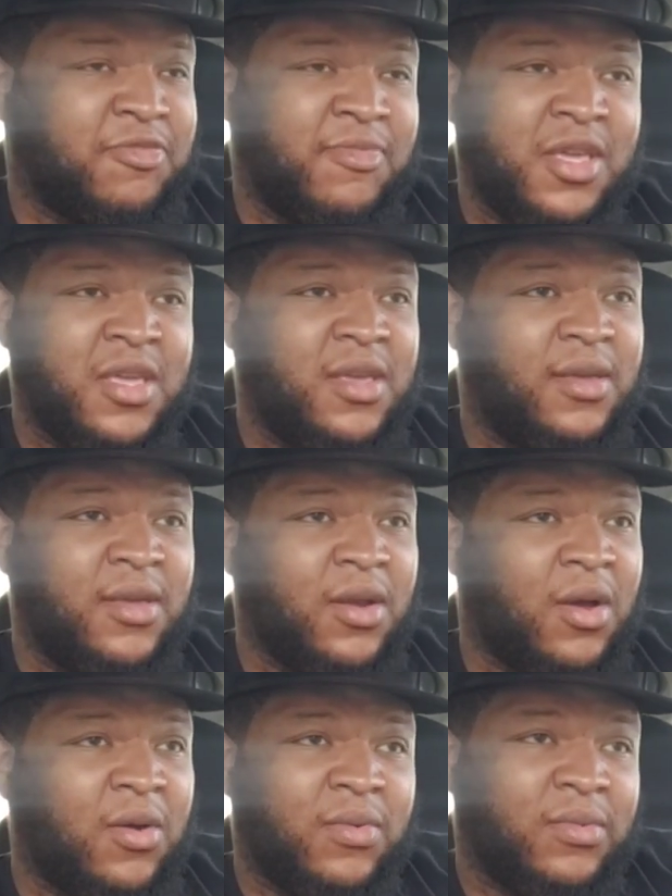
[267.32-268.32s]
to me, you
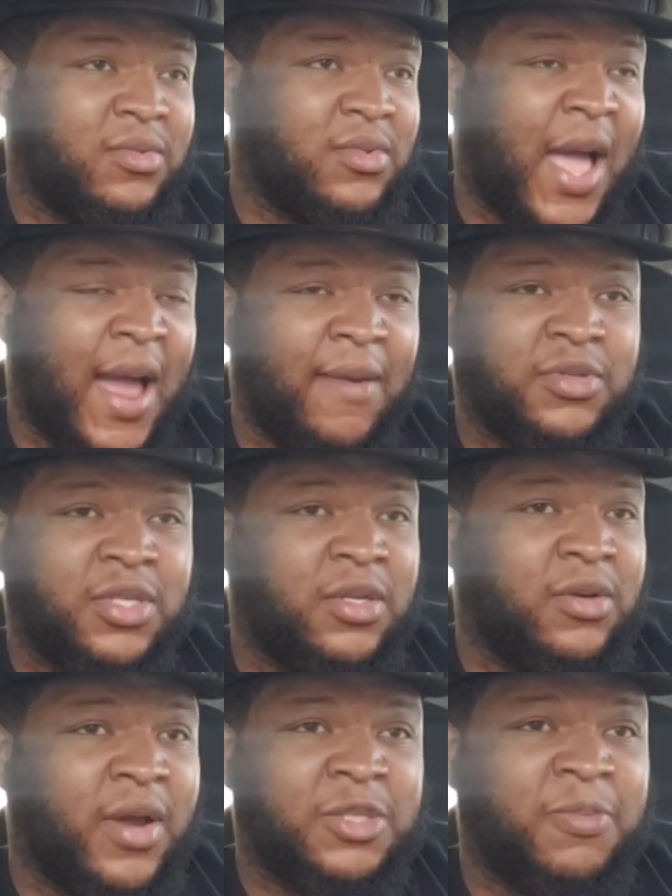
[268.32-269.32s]
know, Iverson,
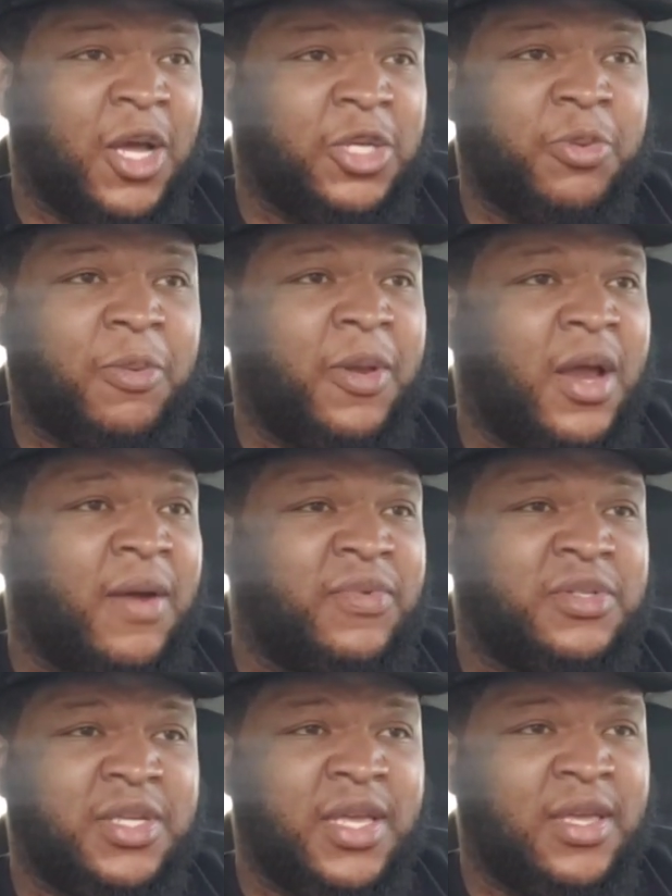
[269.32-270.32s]
the greatest basketball player I've
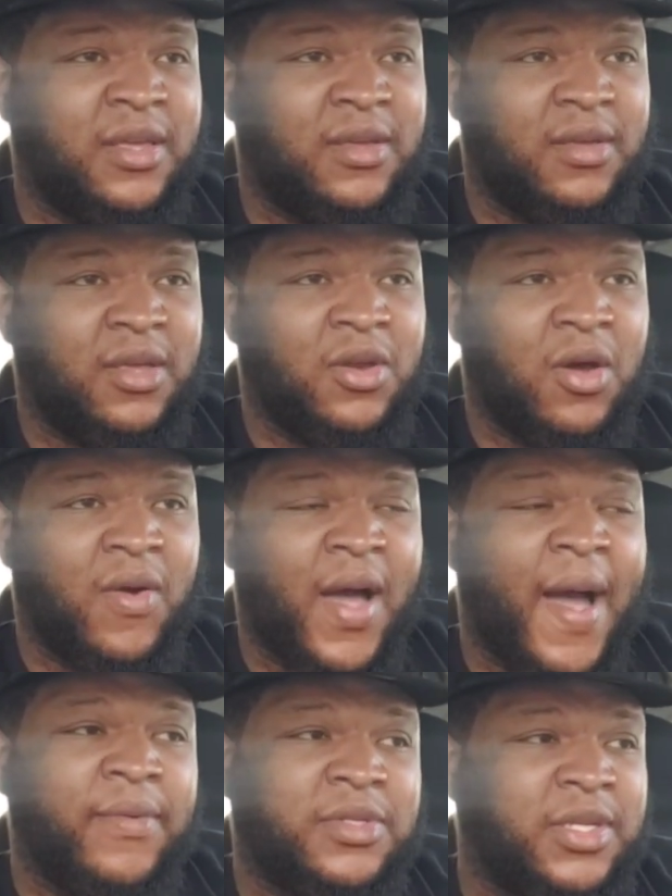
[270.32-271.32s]
ever seen. You know,
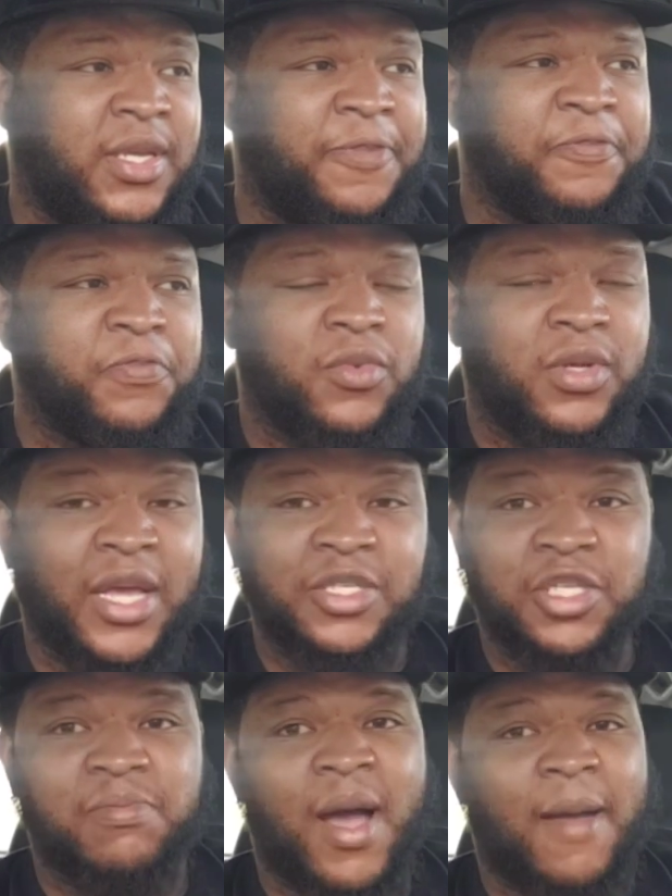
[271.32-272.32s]
obviously,
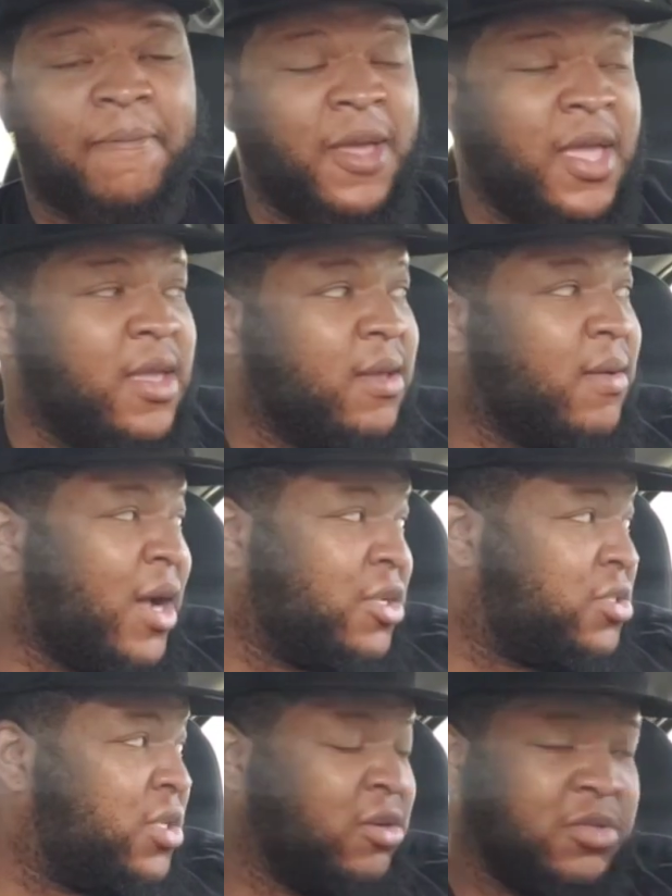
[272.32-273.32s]
that's just my opinion. I
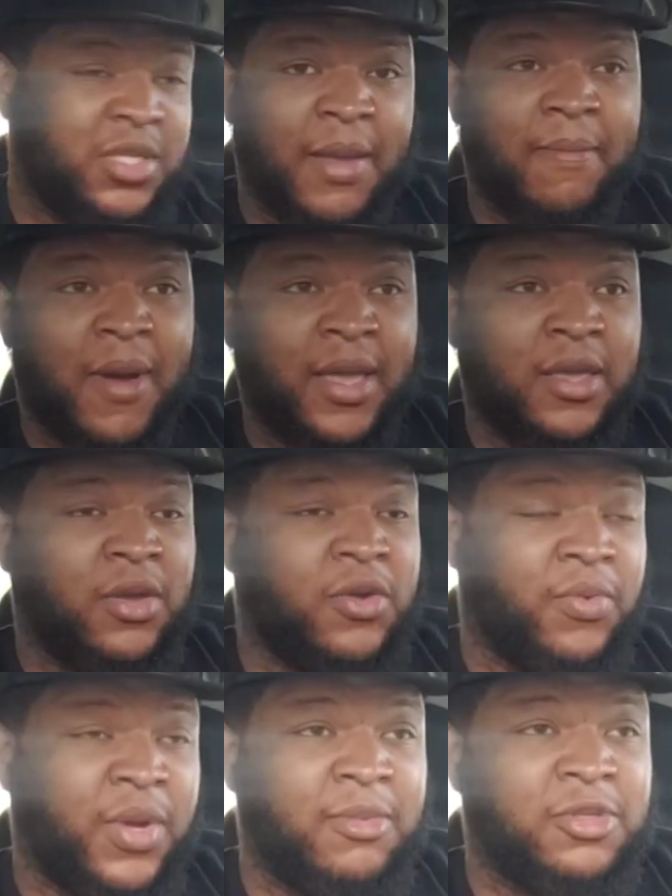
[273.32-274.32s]
still say Mike and
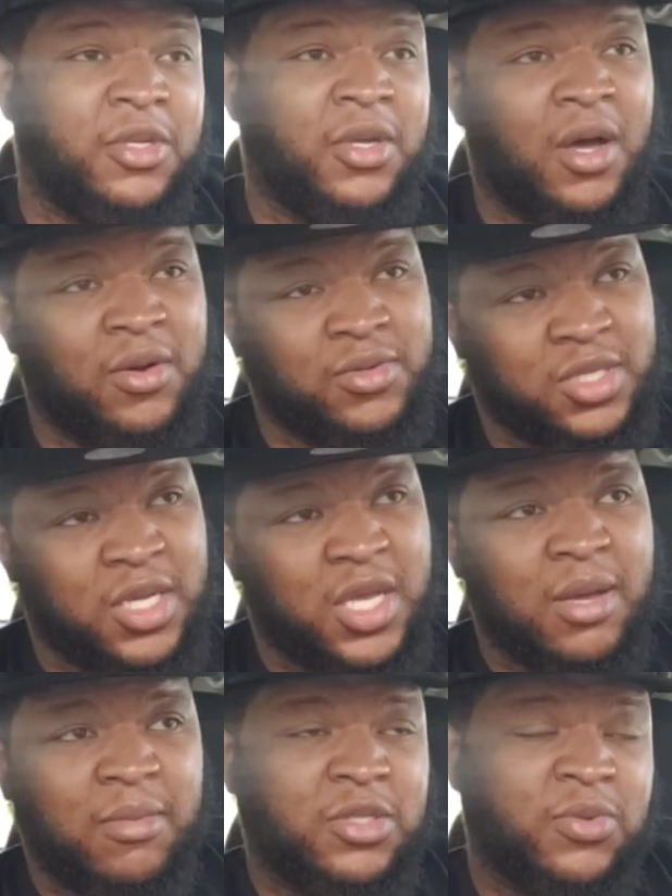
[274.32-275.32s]
Kareem is the GOATs.
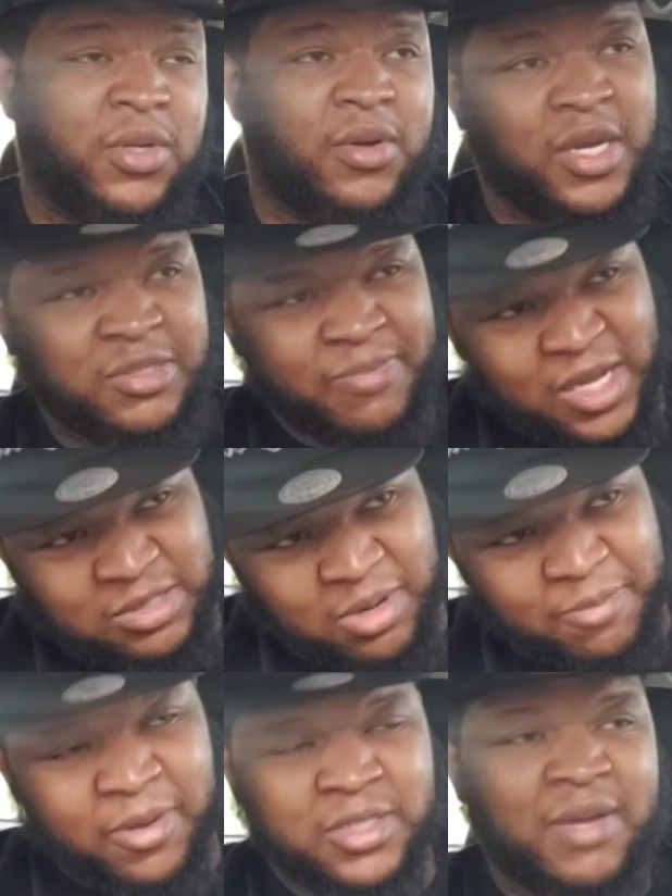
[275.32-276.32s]
But he's one of the greatest
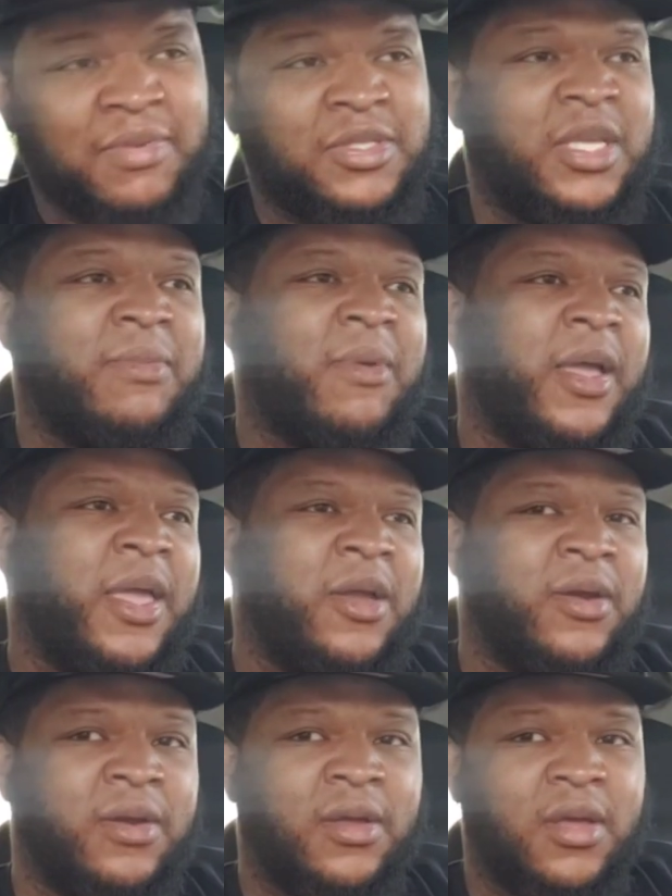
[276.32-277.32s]
basketball players I've ever seen in my
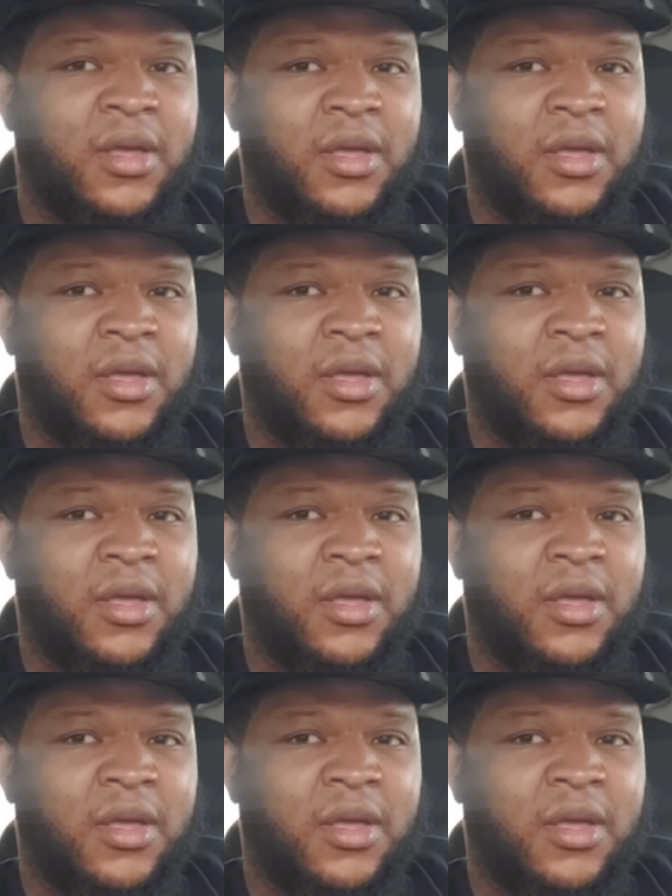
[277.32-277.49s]
era.